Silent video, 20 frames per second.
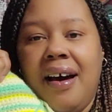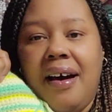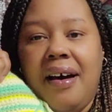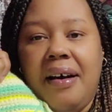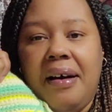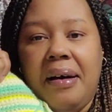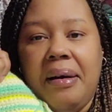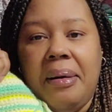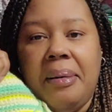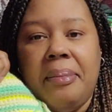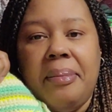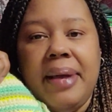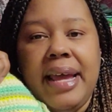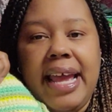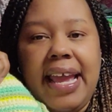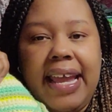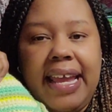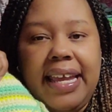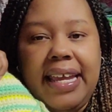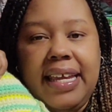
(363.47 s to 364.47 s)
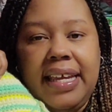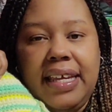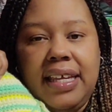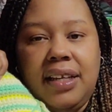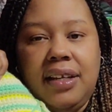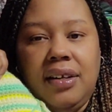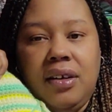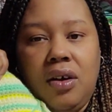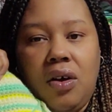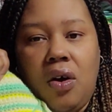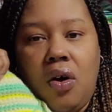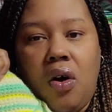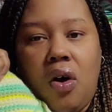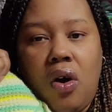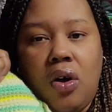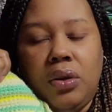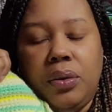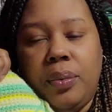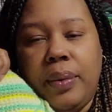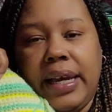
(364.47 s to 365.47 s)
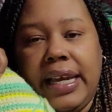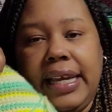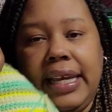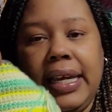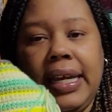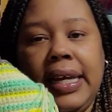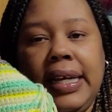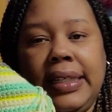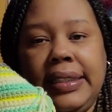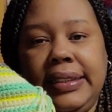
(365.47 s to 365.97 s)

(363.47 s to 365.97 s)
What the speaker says: and all the way